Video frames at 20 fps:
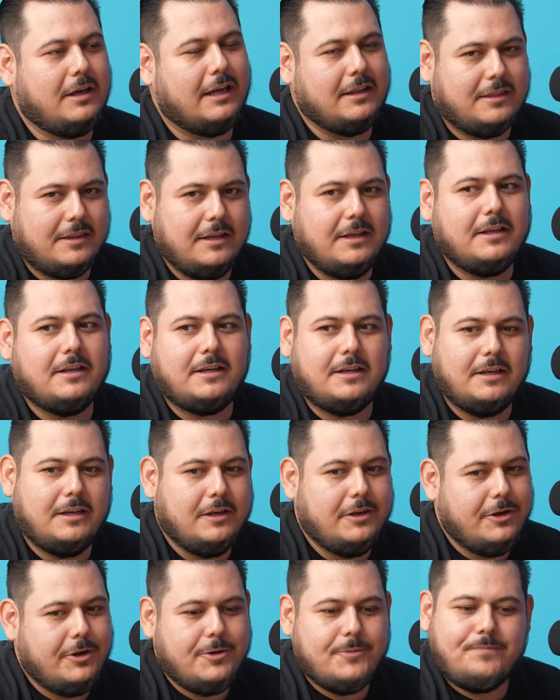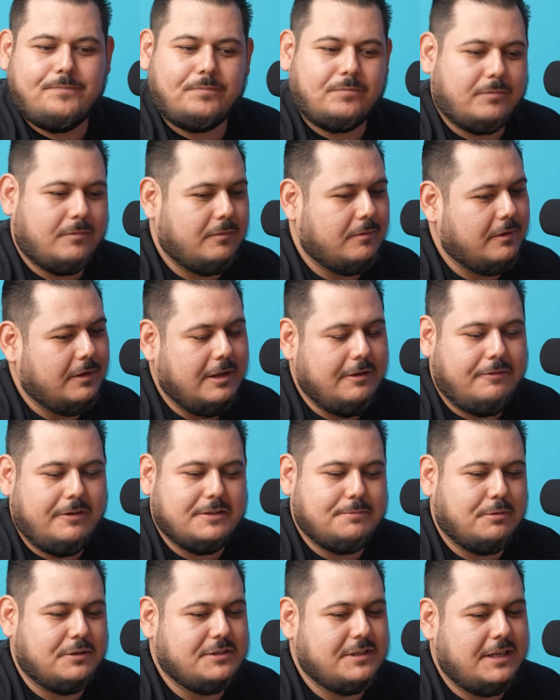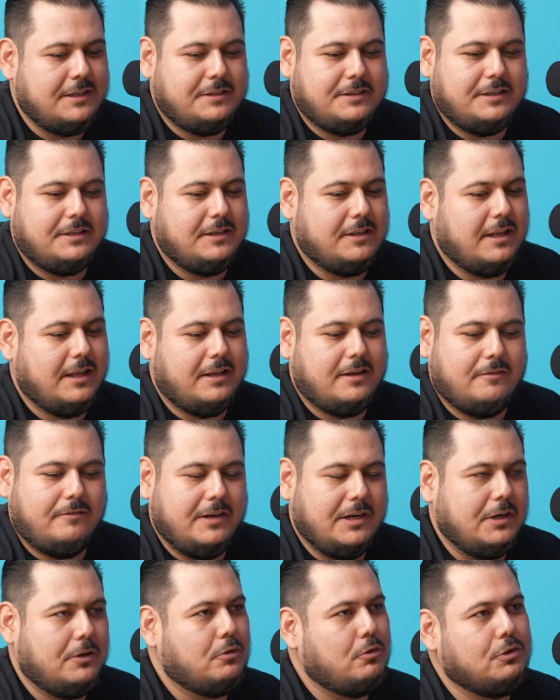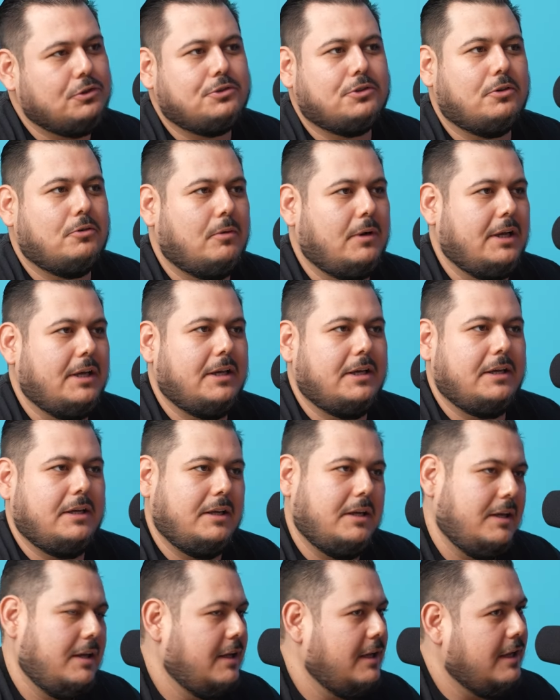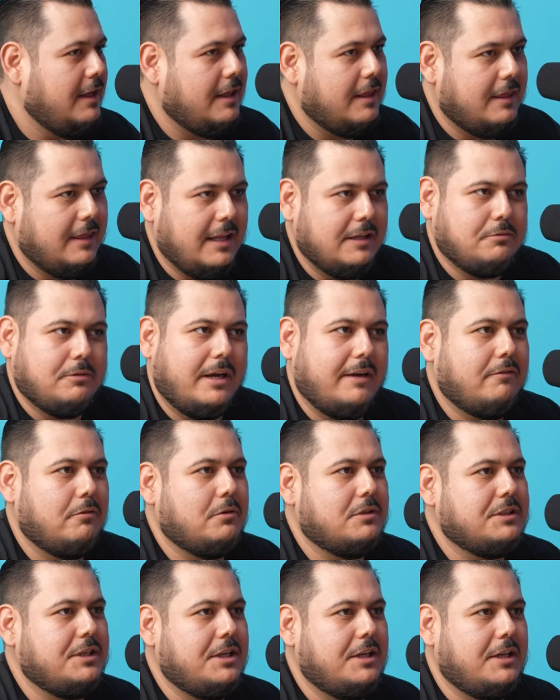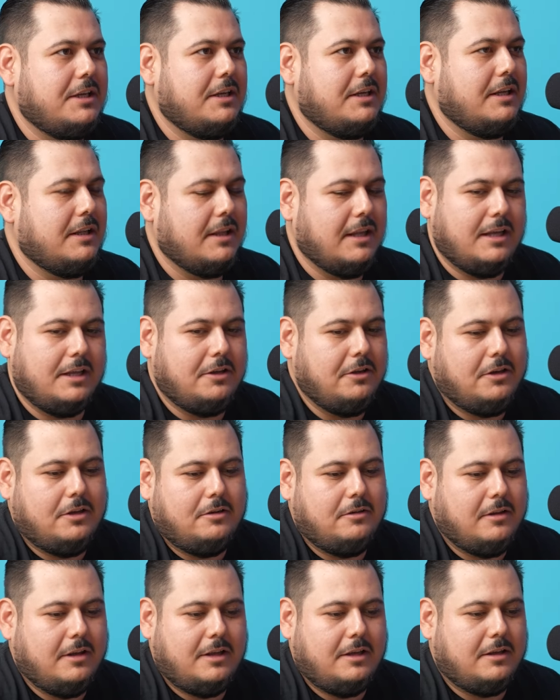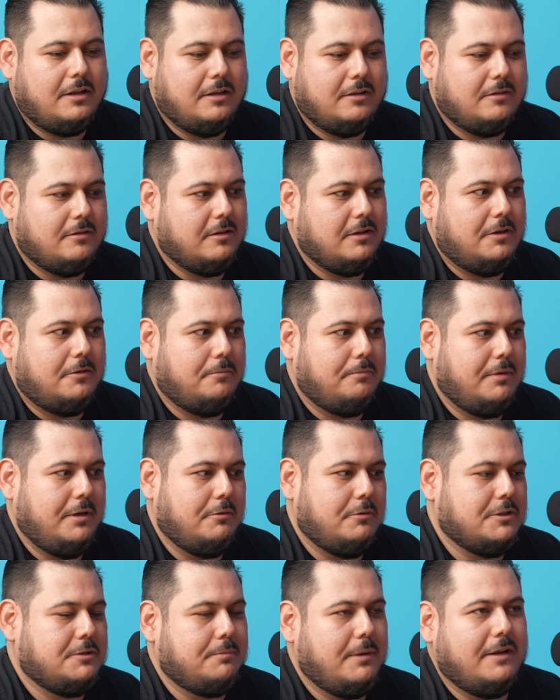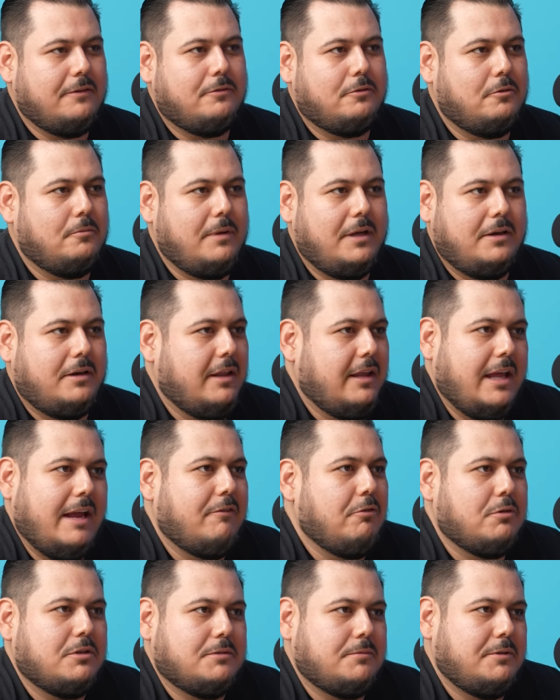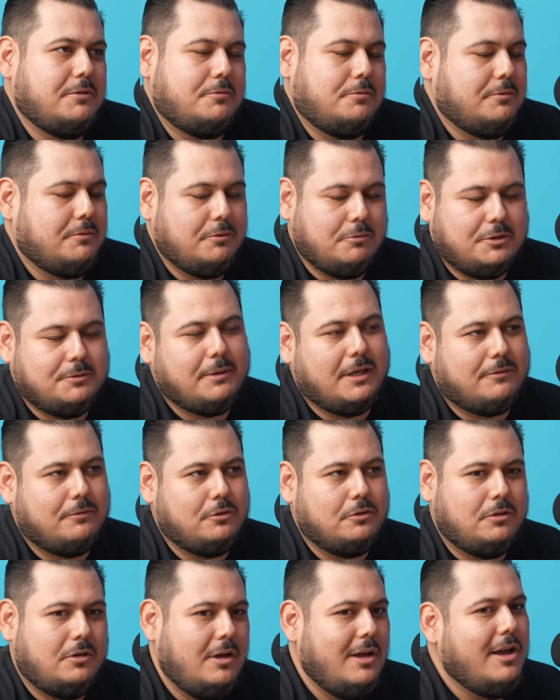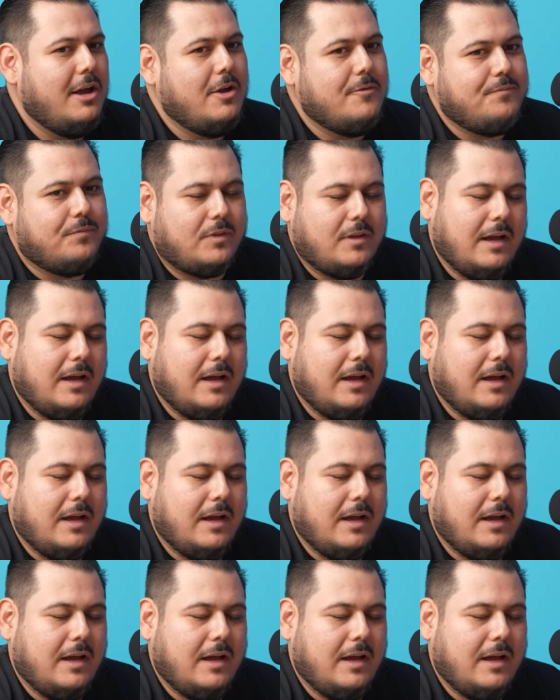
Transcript: I think if it's presented in like a very cultural way, yeah, that's what everyone's eating, and yeah. like you know, like they're being respectful about it. Like everyone's yeah. re respectful. Yeah.